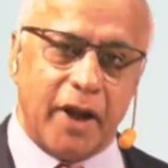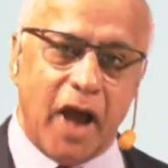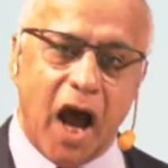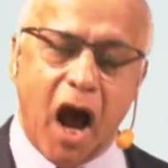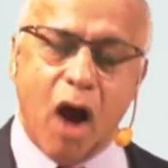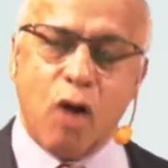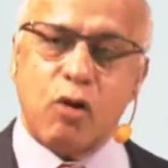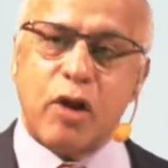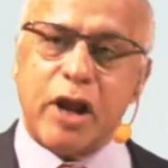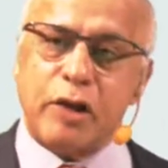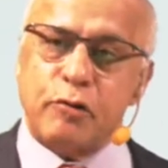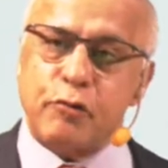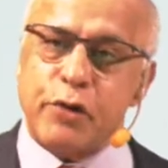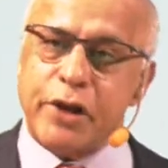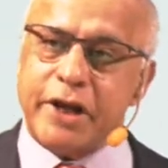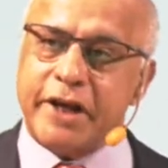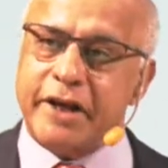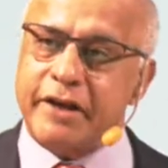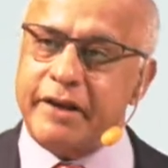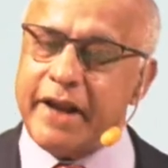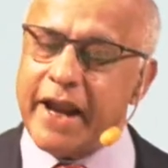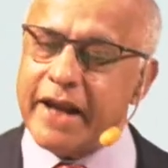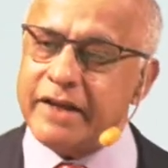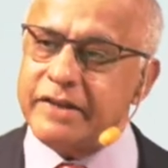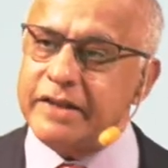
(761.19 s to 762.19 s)
How can we
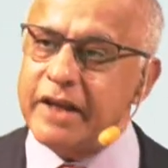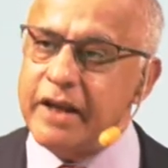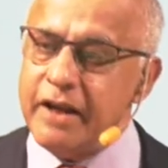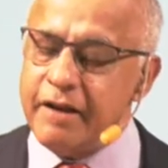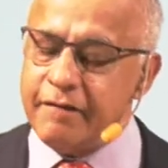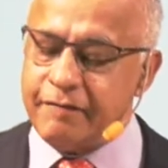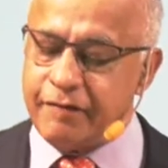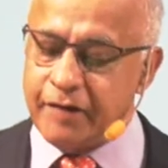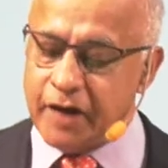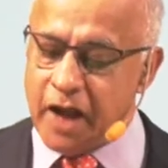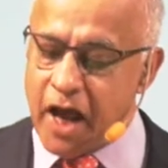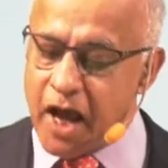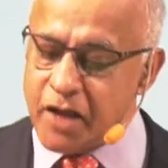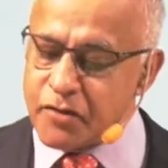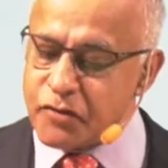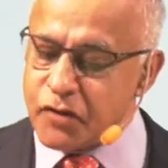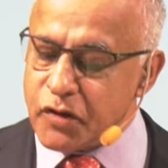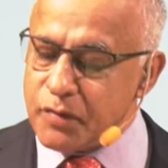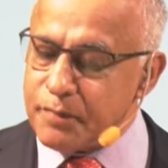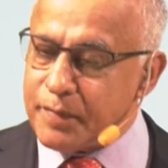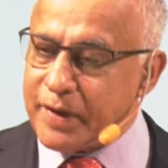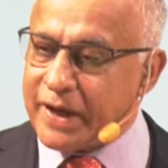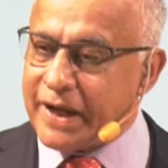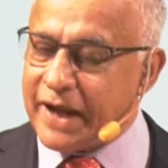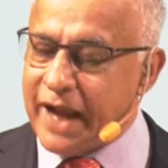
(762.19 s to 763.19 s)
create
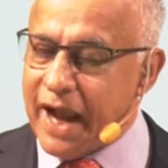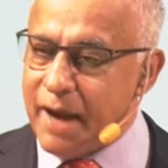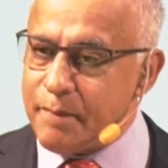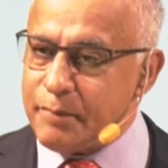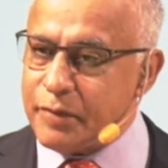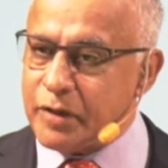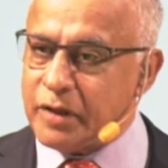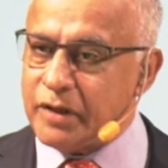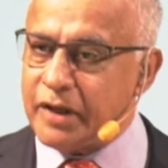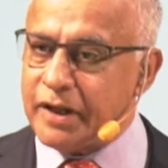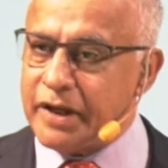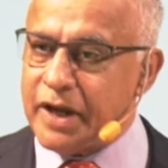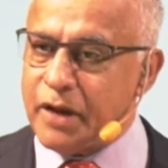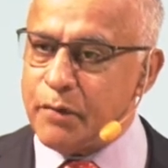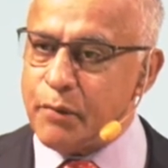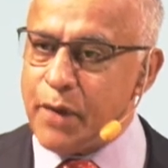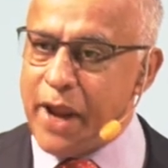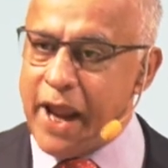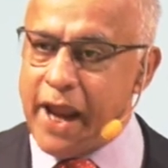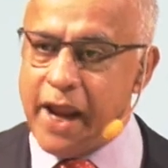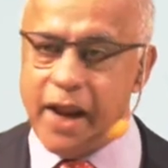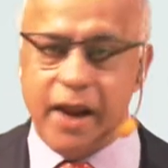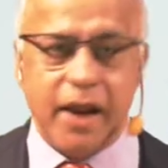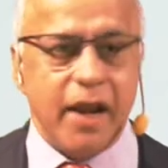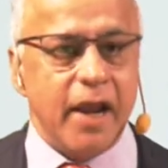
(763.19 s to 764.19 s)
philanthropic capital in a
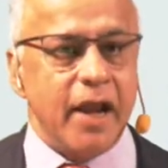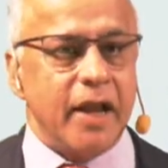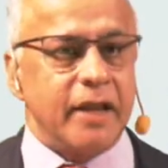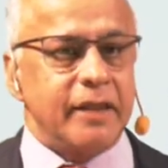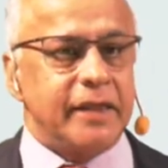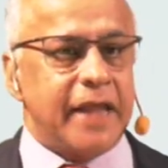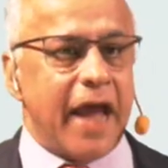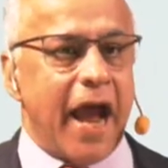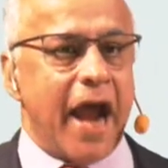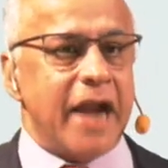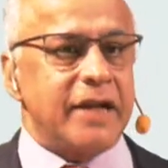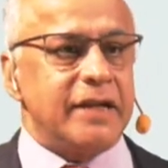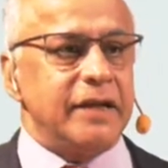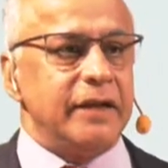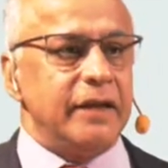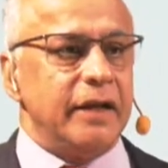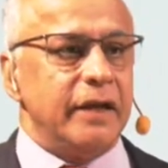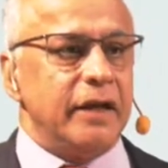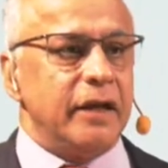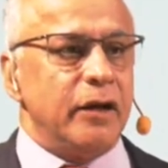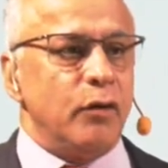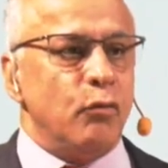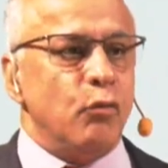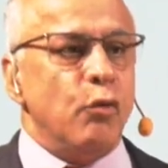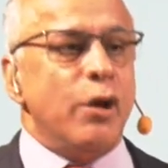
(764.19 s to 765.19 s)
way that
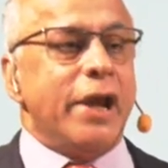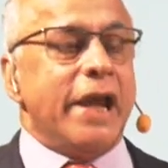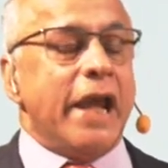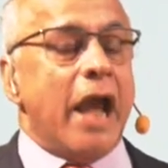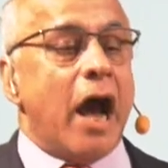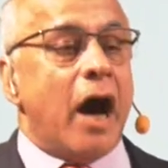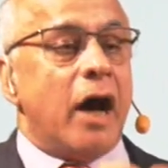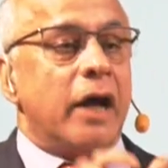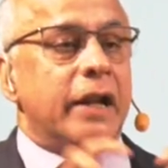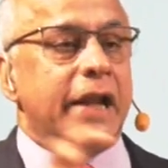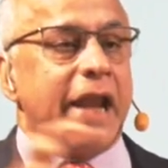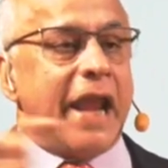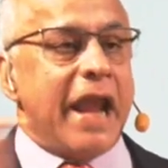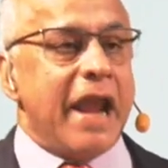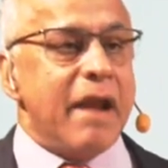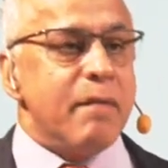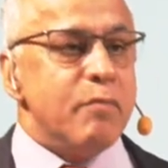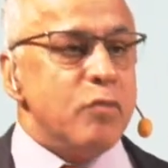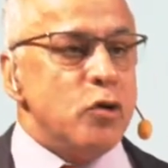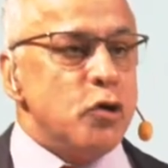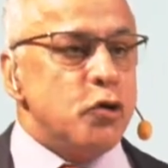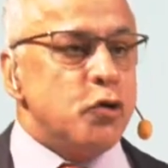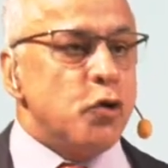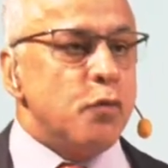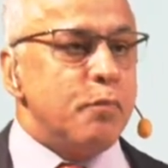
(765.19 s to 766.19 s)
we are
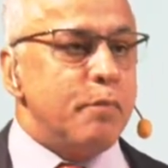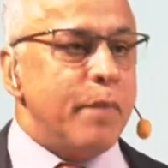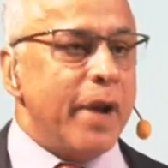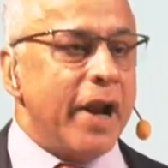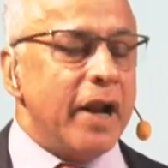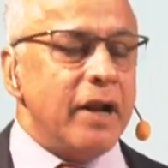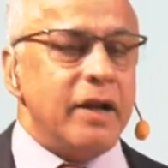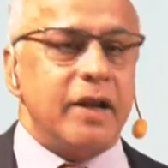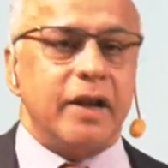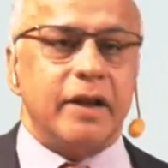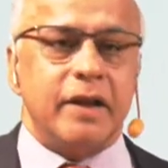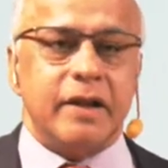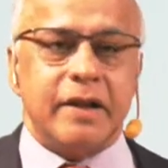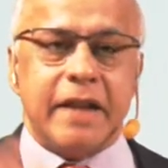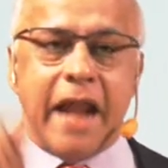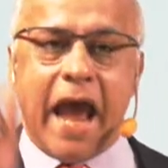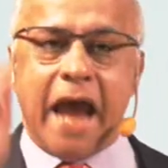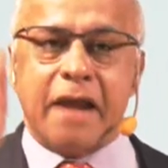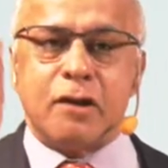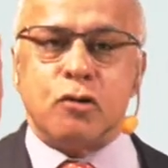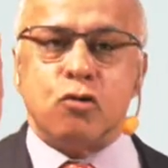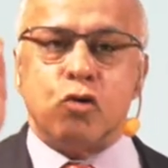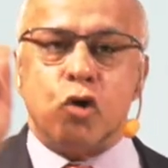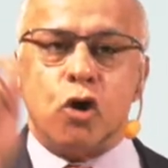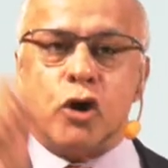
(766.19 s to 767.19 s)
able to build
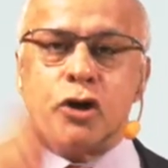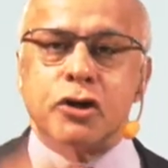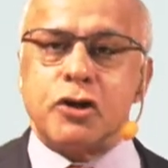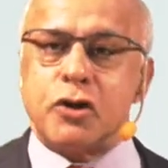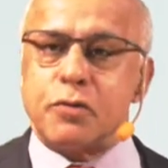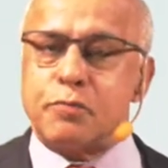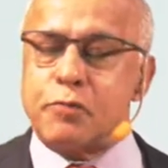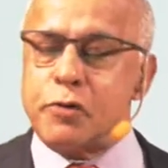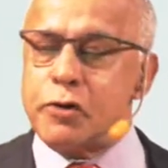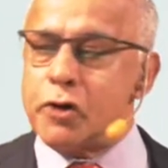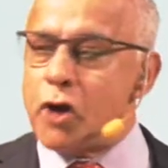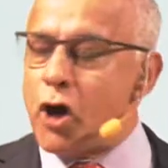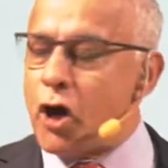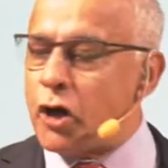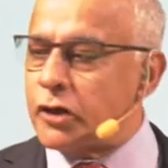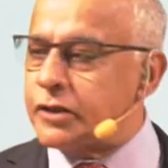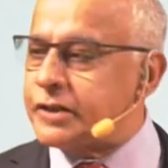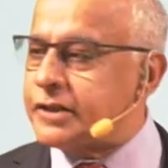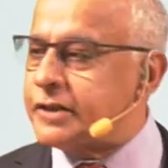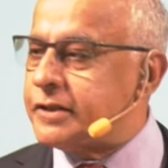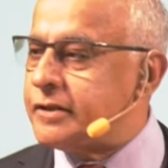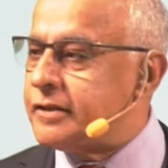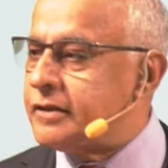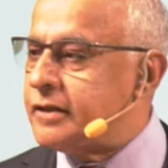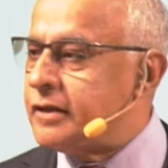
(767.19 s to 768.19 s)
nano
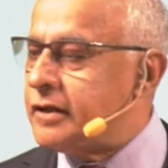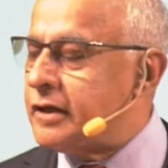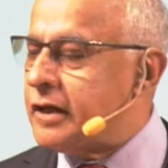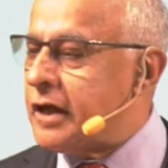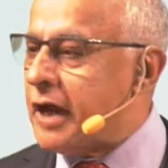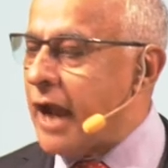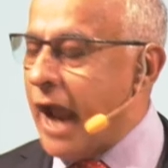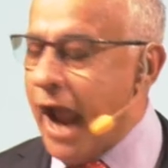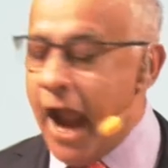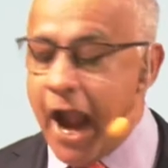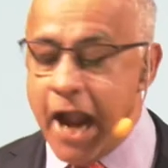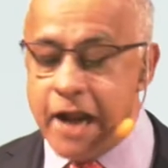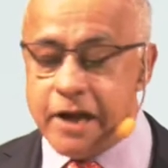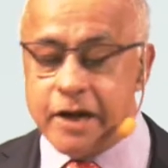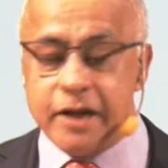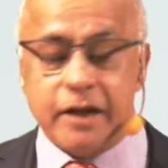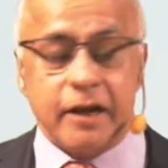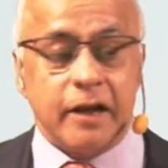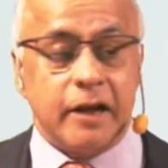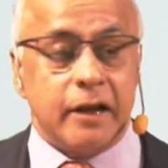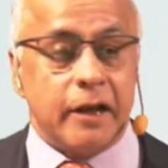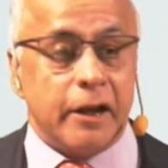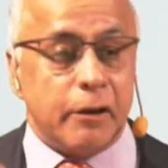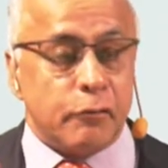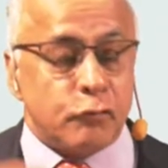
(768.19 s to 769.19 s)
entrepreneurs and
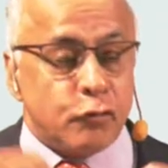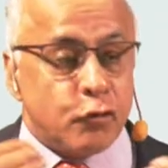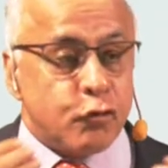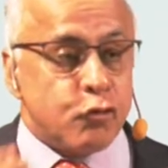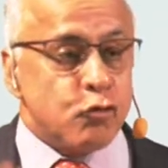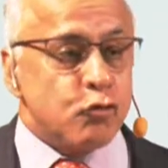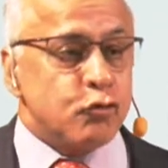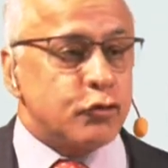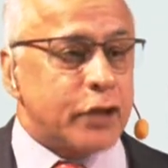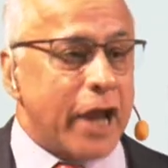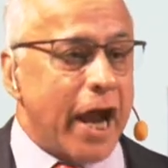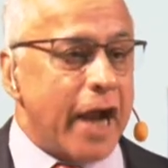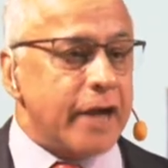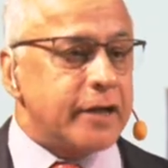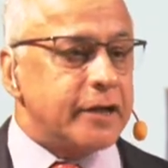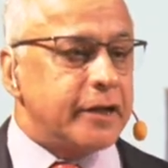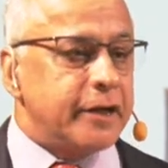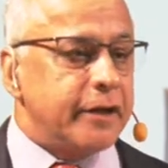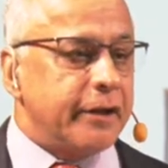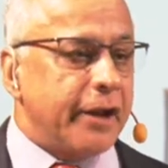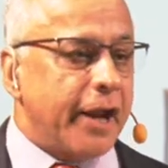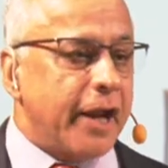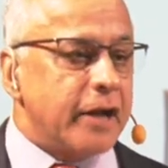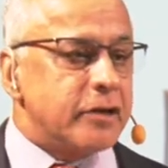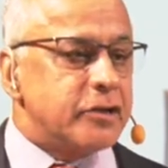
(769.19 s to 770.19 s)
through that
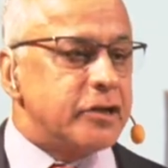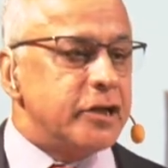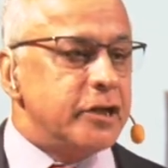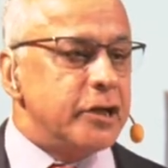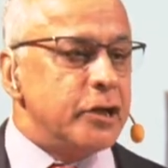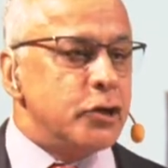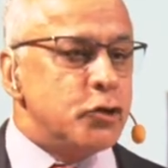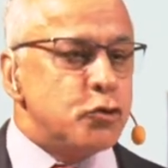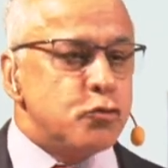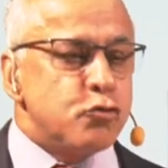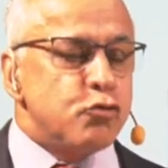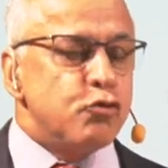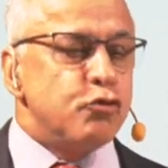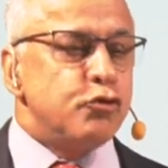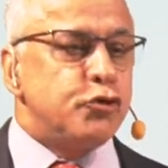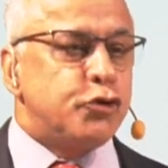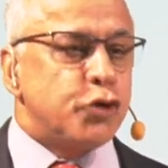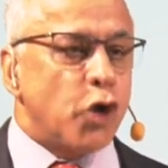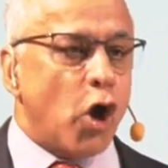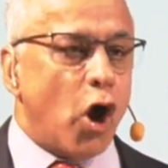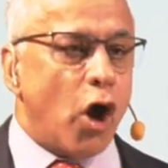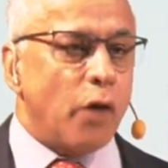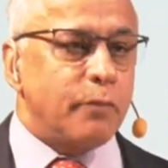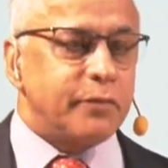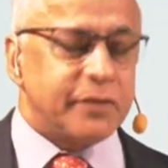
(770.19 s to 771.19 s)
create true
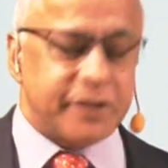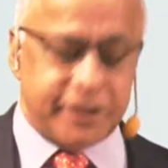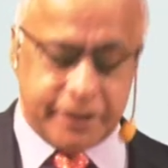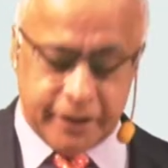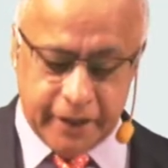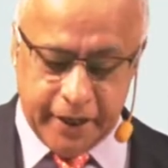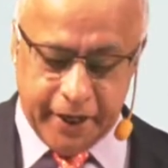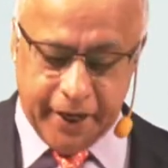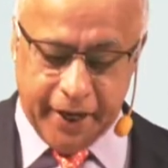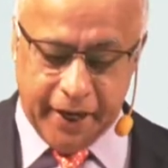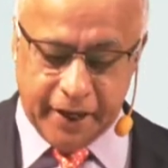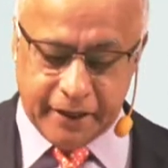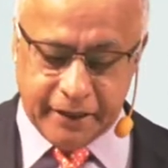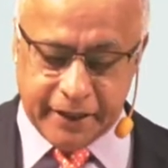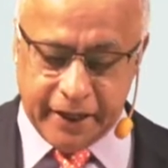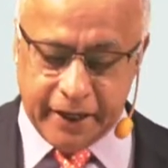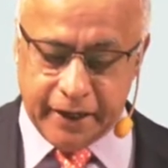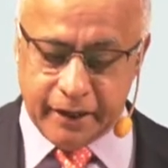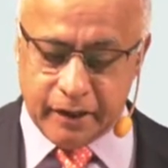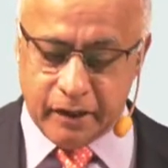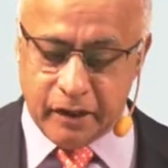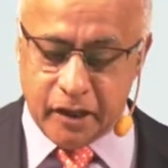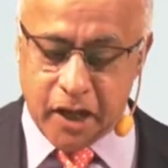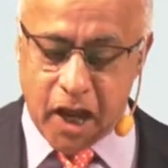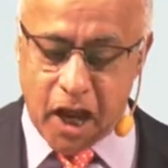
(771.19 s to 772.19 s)
jobs in
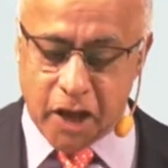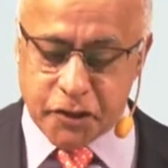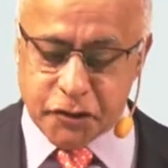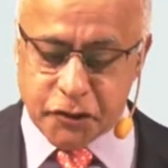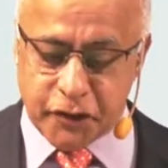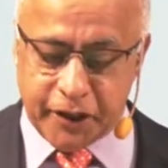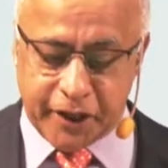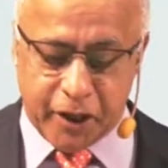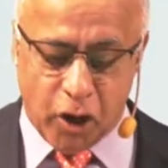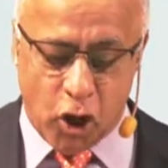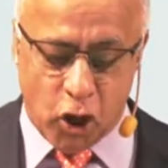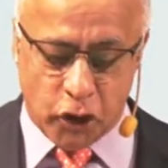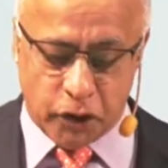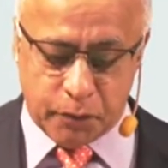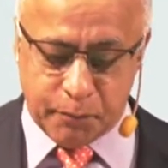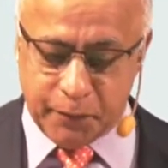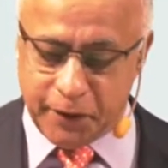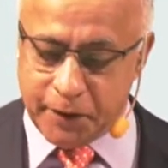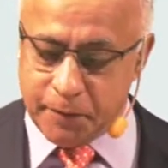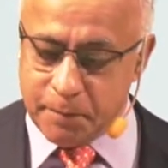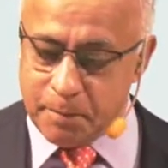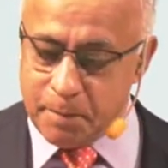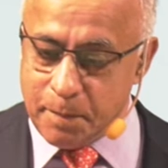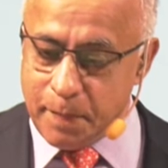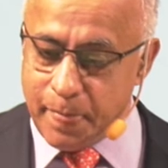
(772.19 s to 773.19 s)
the larger economy?